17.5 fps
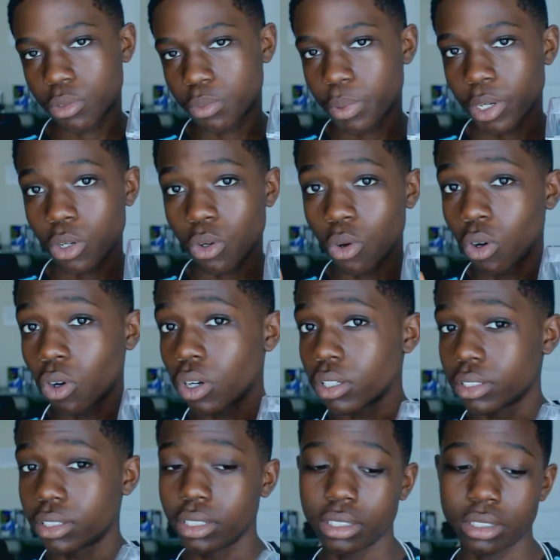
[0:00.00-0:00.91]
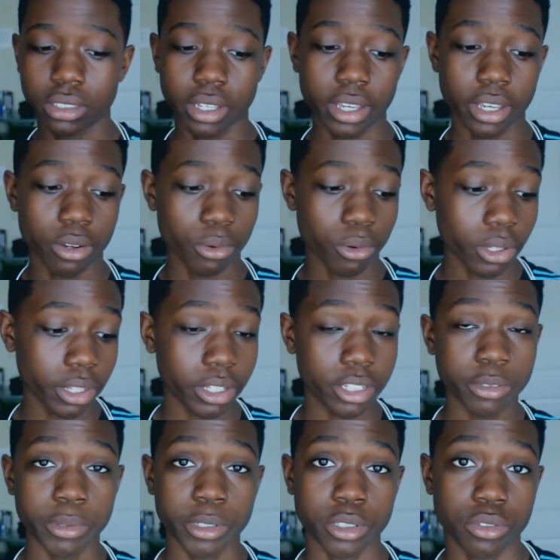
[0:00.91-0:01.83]
is pretty cool because this is like a really
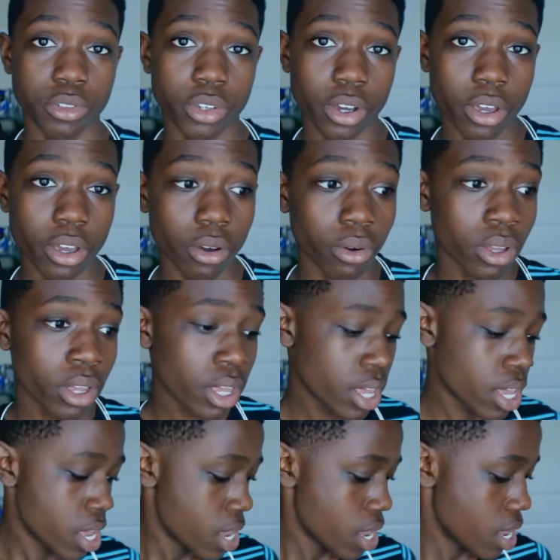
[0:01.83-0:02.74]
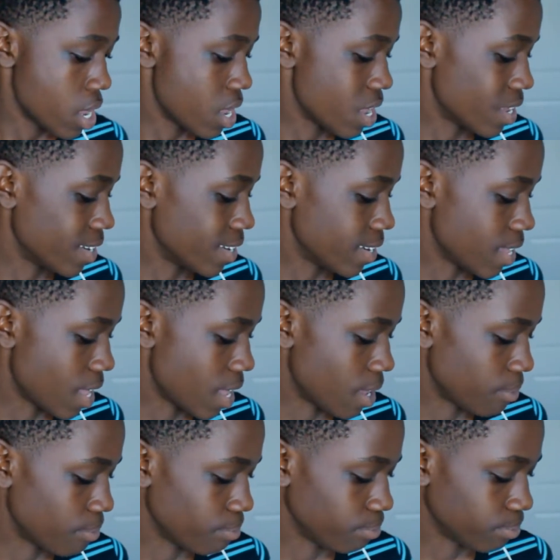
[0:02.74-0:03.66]
expensive yo-yo, and
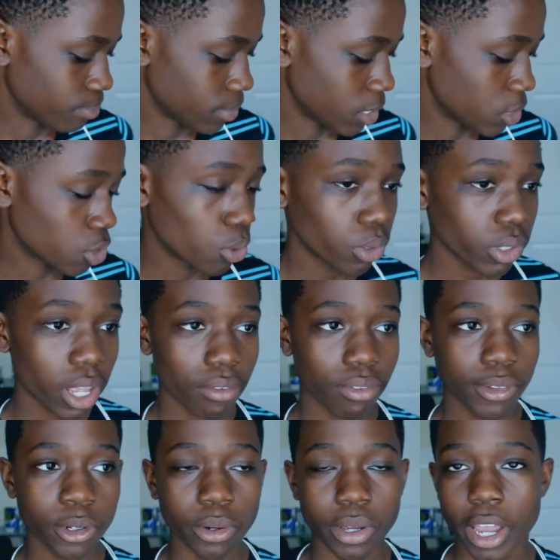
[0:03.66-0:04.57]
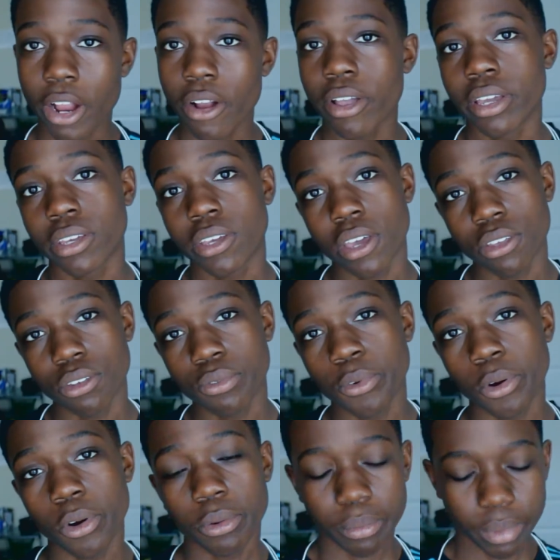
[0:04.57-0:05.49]
it's cool to have a little carrying case
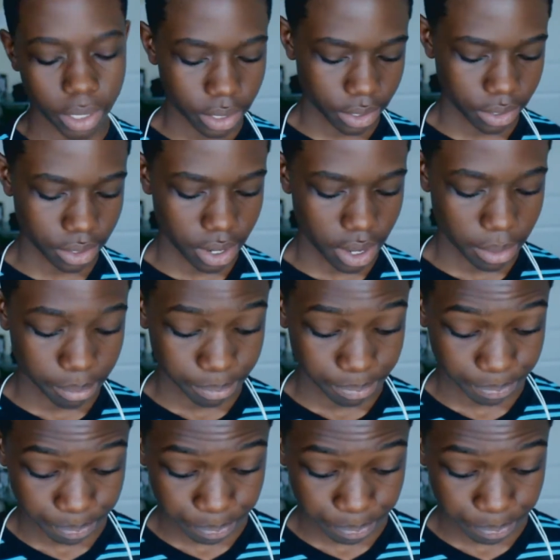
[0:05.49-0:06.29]
for it because I